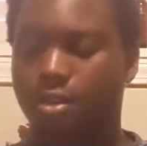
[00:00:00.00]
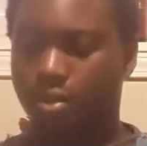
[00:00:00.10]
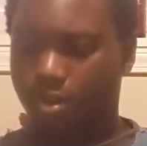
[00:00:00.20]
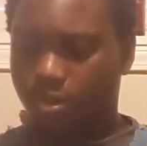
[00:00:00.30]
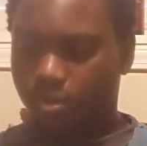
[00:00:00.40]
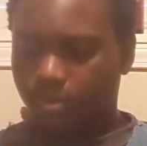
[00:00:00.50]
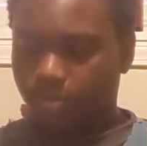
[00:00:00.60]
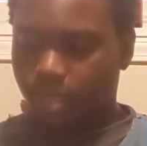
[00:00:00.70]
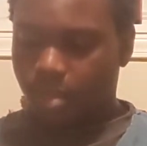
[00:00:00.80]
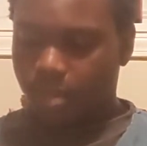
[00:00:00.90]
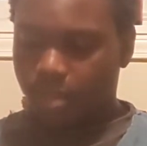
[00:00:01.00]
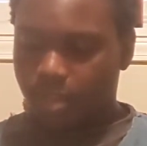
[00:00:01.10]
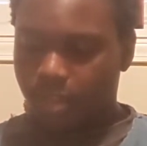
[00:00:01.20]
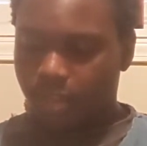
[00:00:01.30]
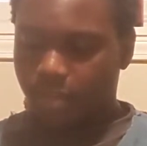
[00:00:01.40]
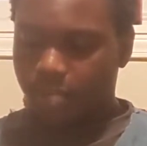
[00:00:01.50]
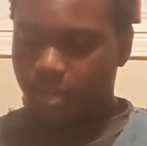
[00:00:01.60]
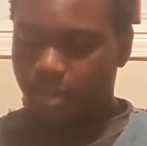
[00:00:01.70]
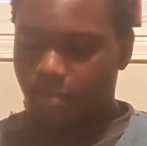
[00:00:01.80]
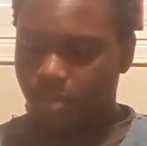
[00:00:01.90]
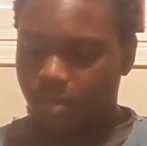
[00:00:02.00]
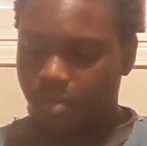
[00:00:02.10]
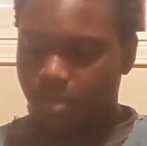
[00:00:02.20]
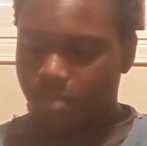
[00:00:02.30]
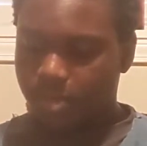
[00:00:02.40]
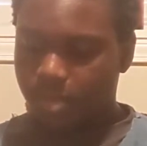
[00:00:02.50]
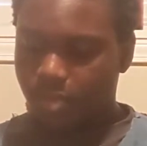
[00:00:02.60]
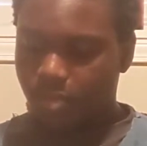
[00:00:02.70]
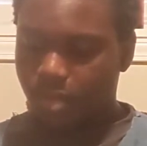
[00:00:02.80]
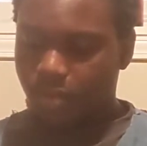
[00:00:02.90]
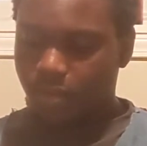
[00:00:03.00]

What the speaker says: You know, but it said, "For it must wisdom, it must grief,